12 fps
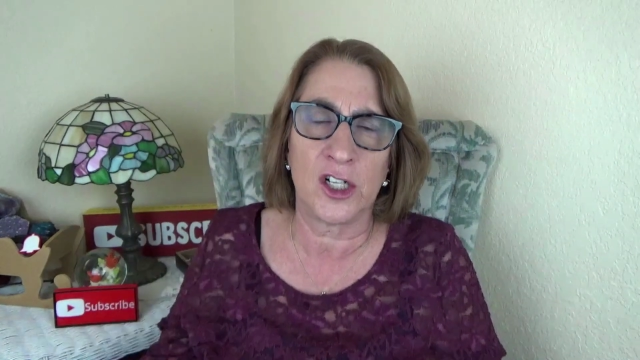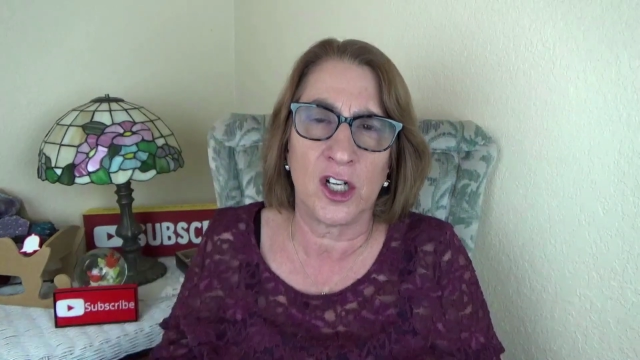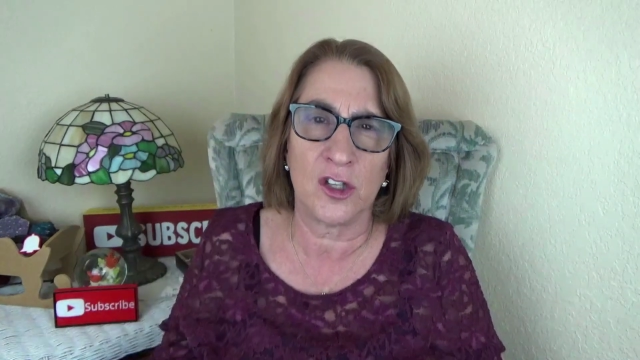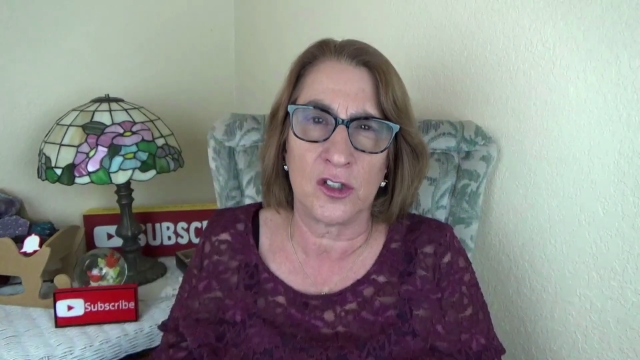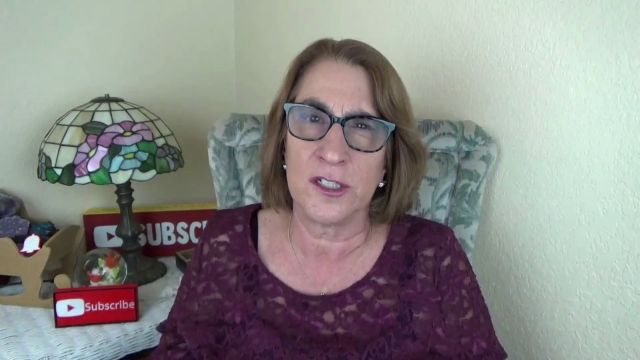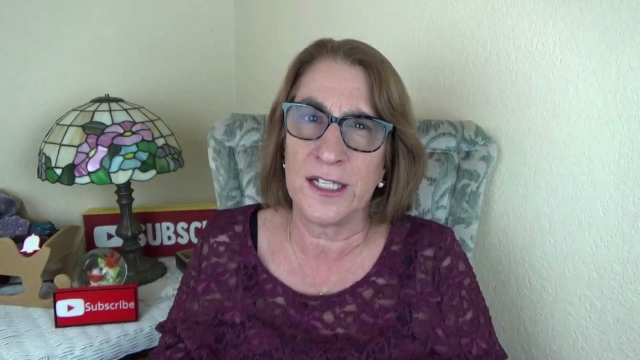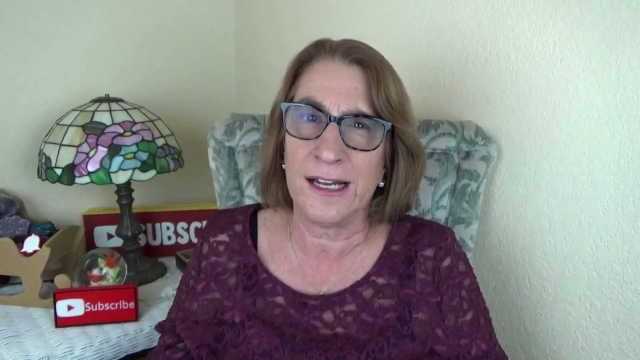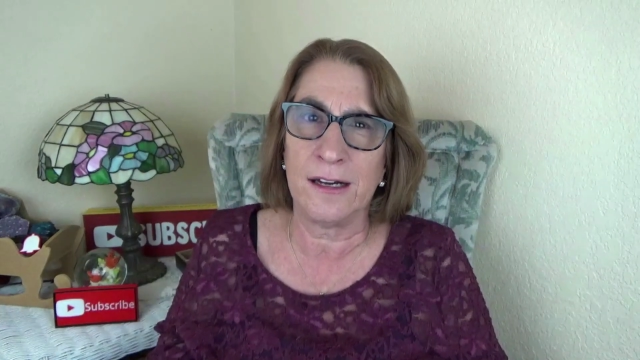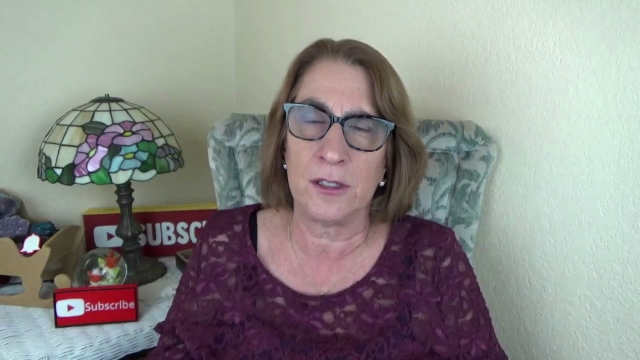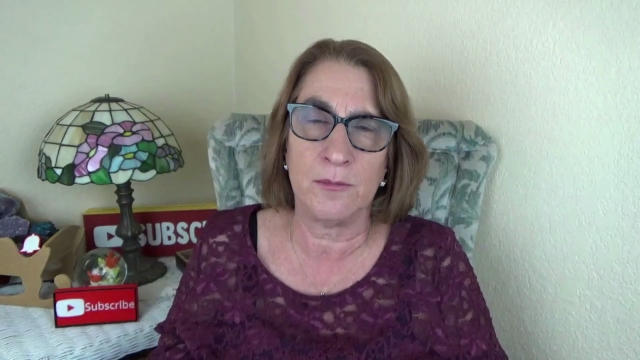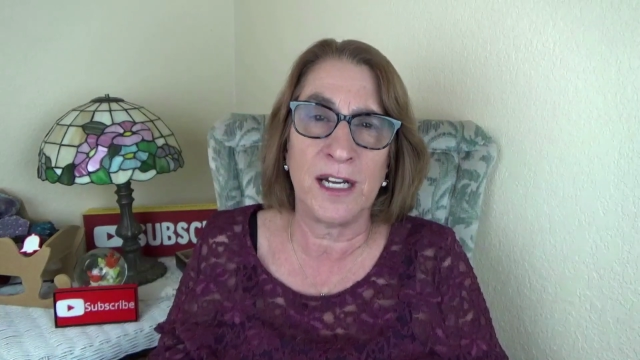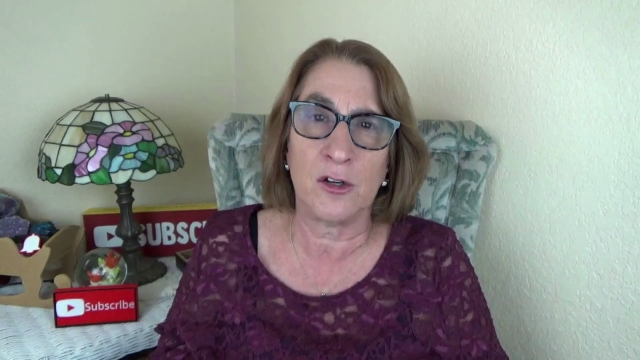color
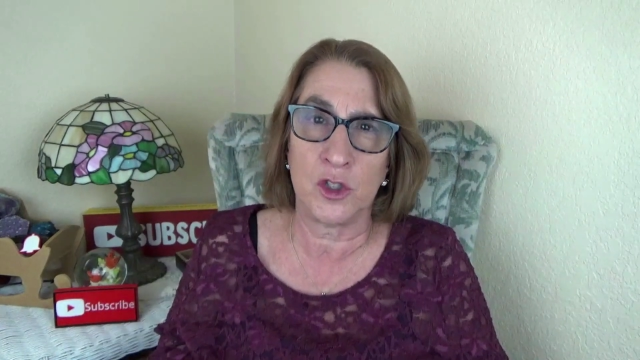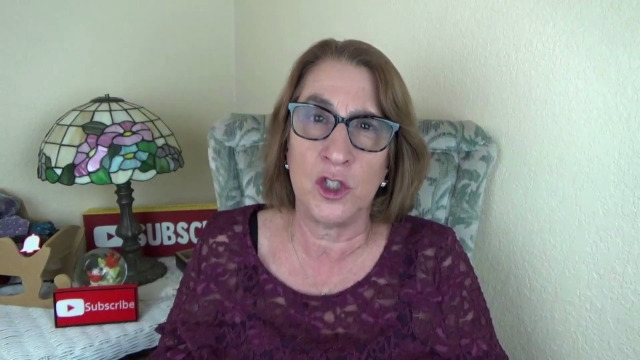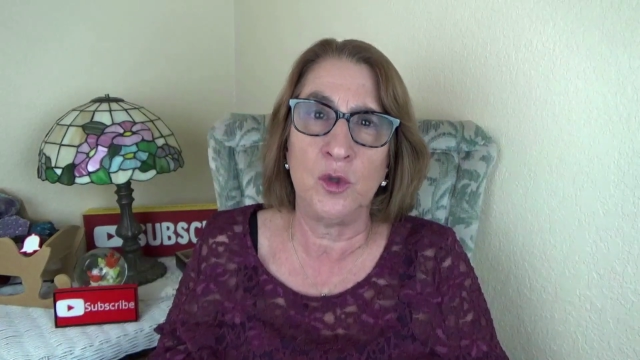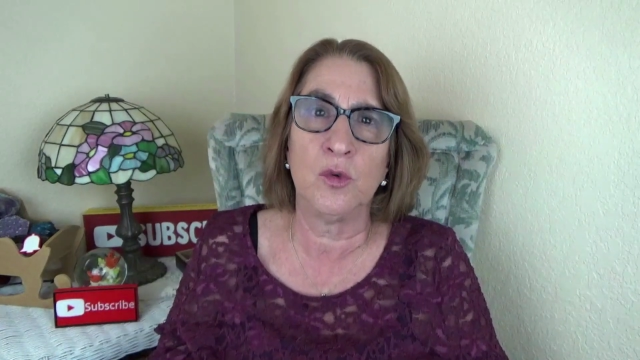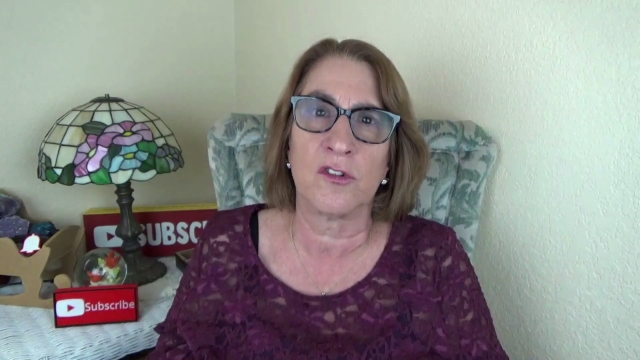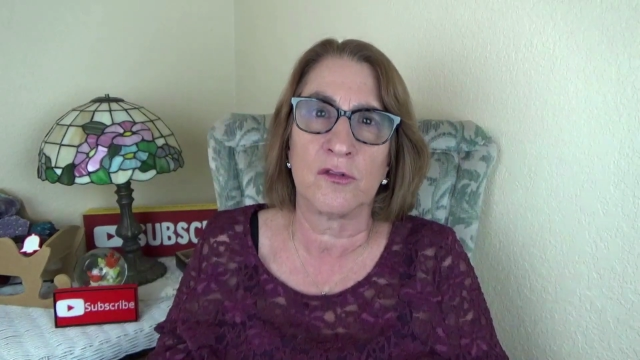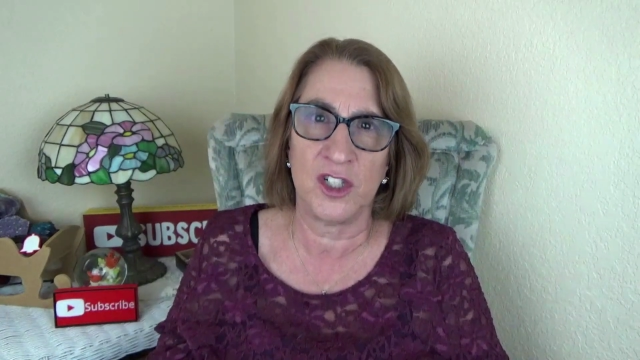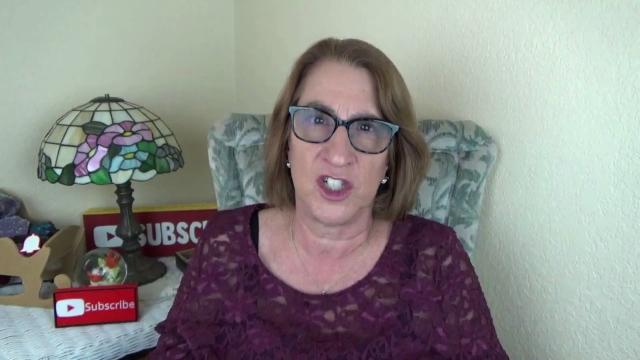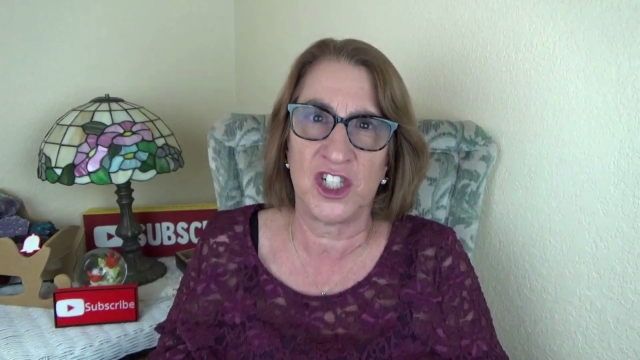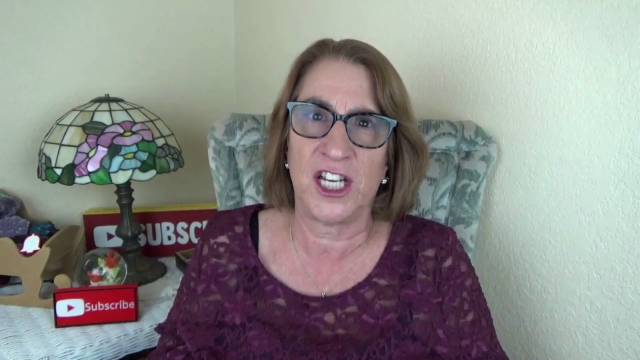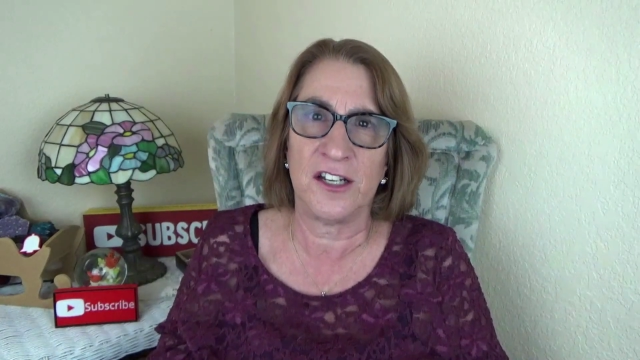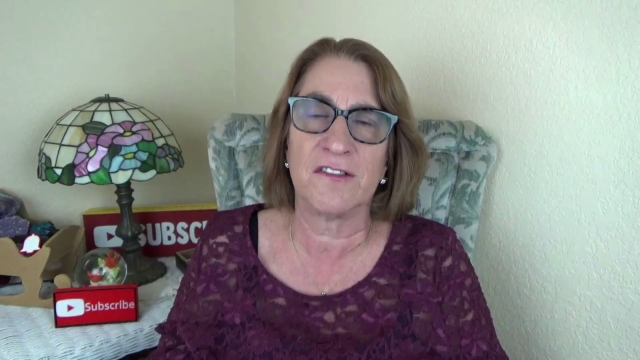down about 2 or 3
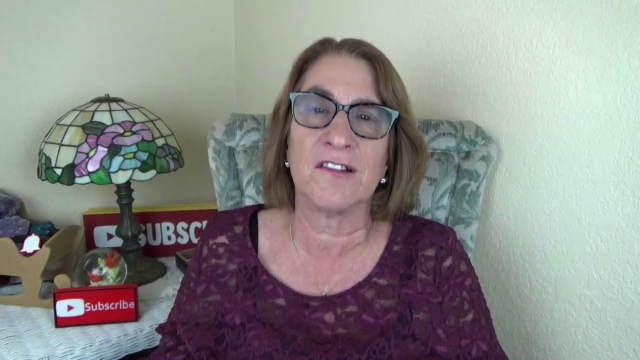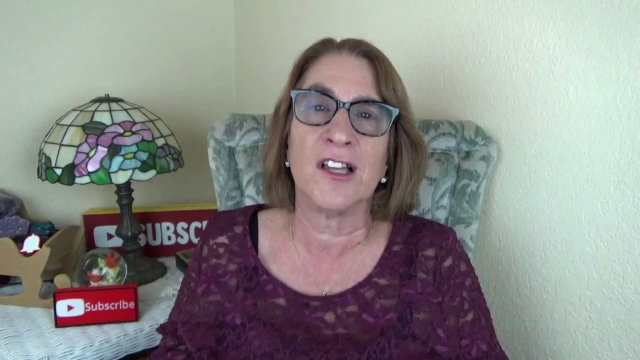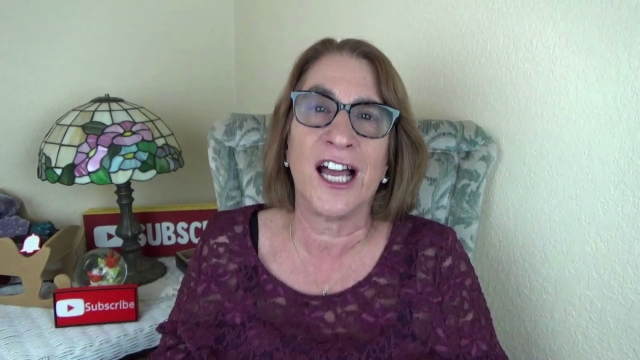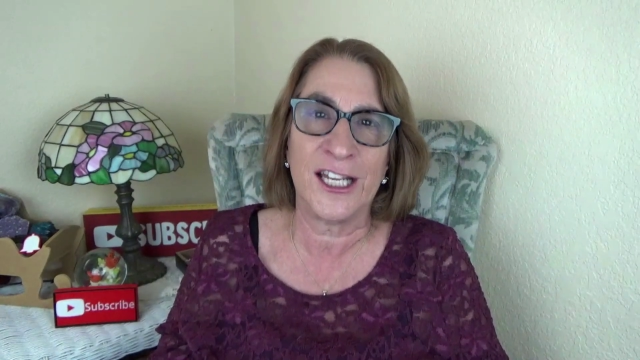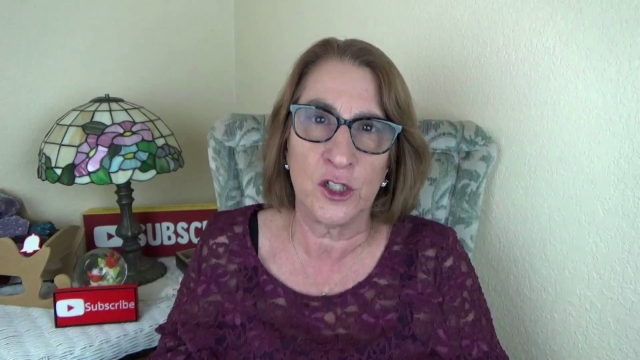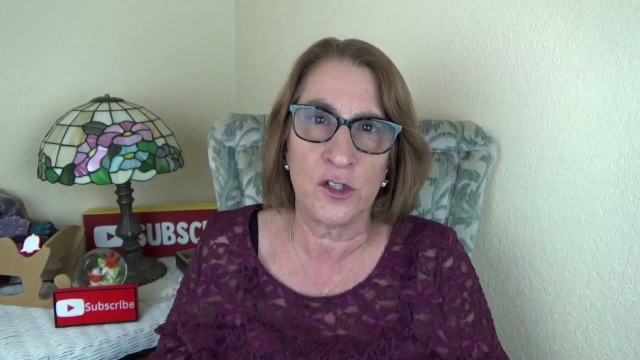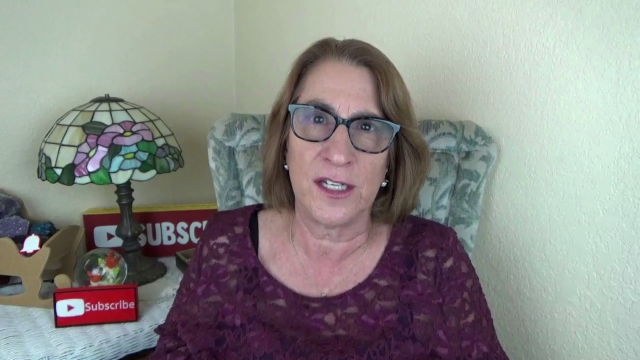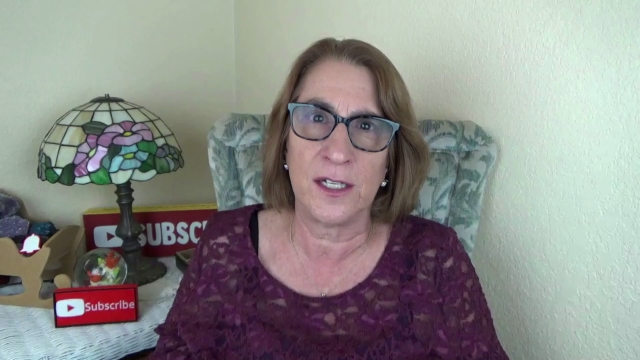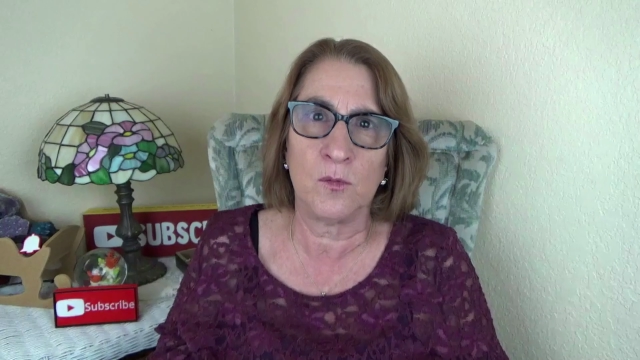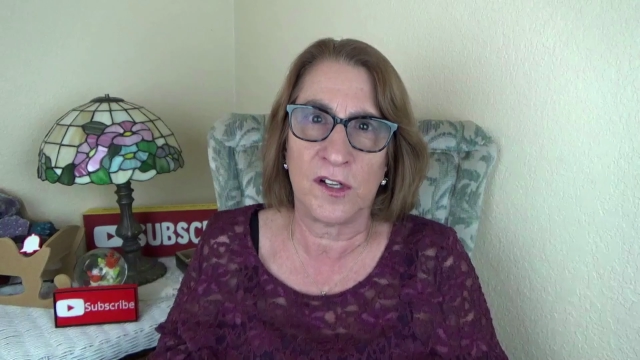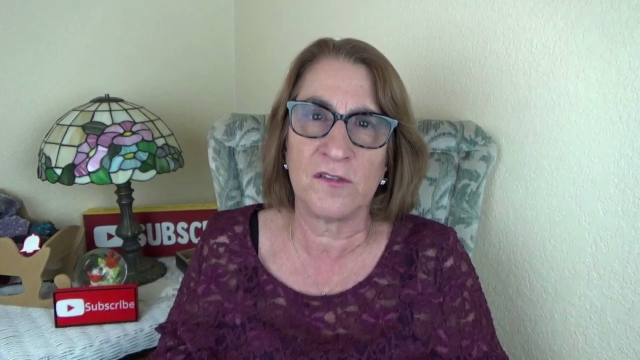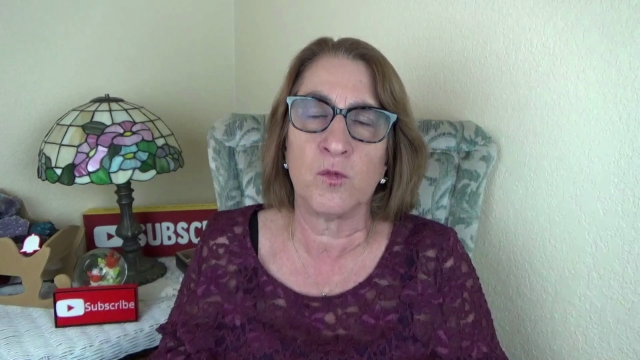shades lighter than it
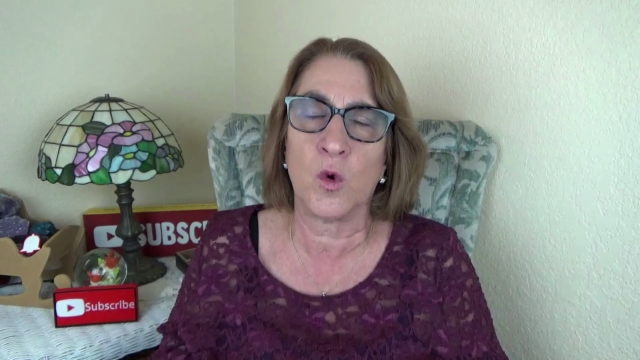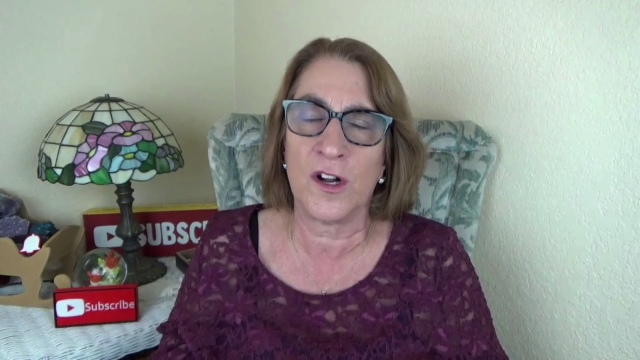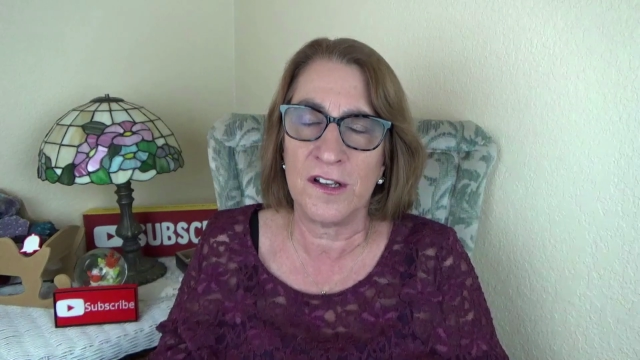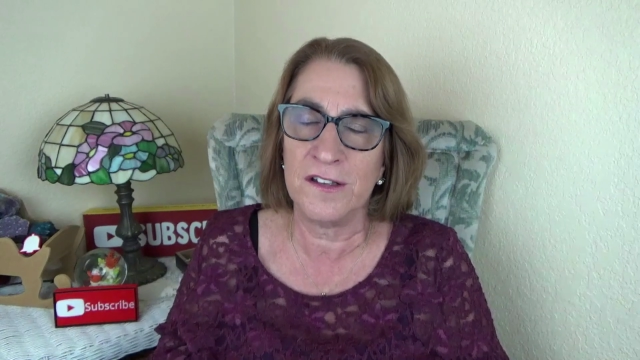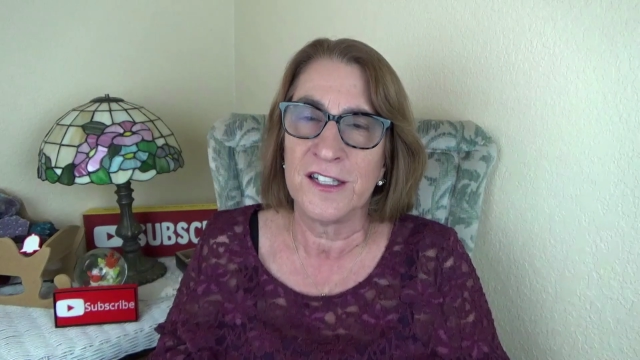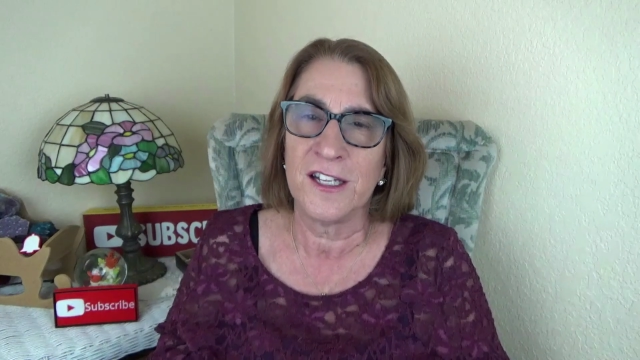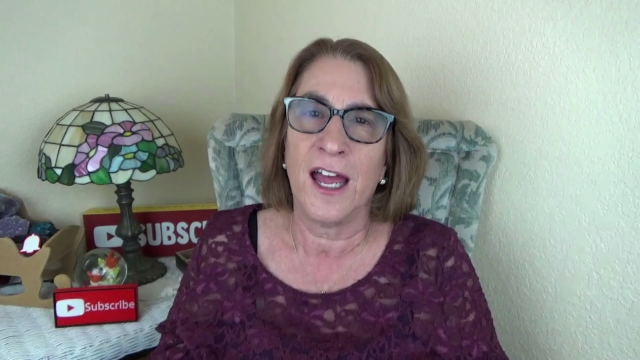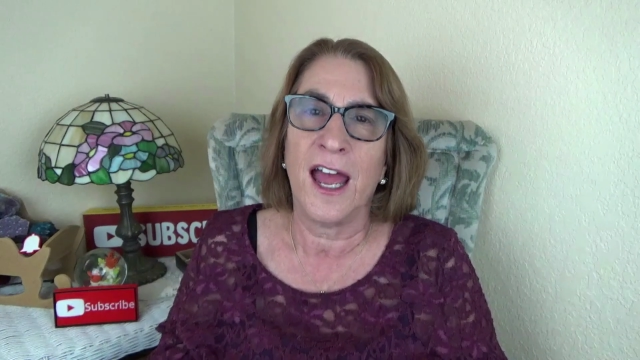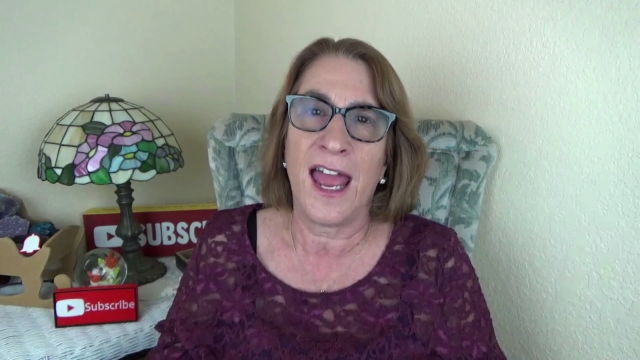was once.